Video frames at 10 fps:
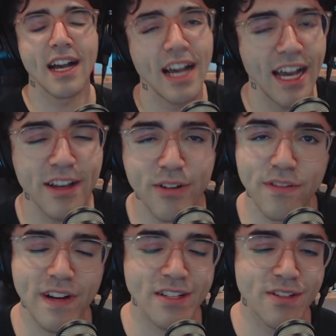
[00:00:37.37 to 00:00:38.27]
I go
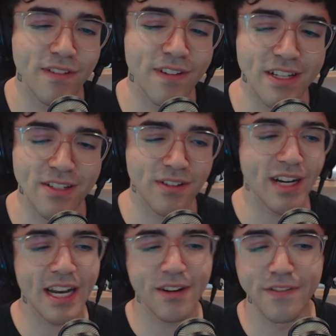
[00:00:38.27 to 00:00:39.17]
faster and faster.
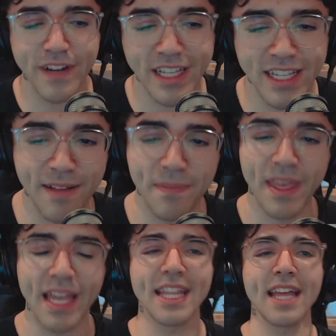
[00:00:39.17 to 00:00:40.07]
I don't find them.
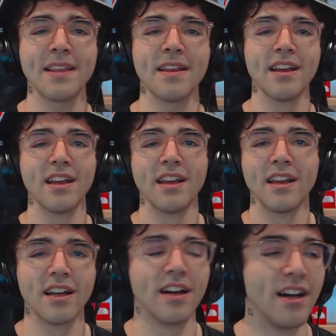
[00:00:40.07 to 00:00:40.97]
And then
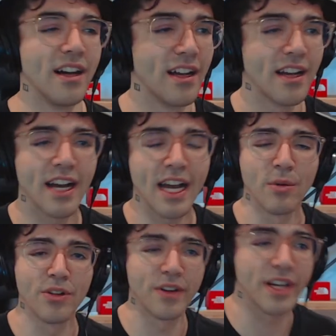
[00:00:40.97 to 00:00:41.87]
I'm
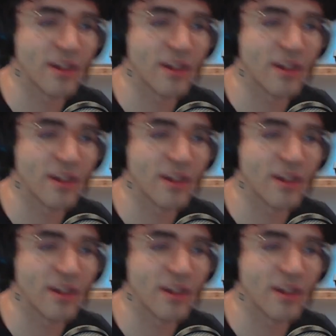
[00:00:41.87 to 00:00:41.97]
wandering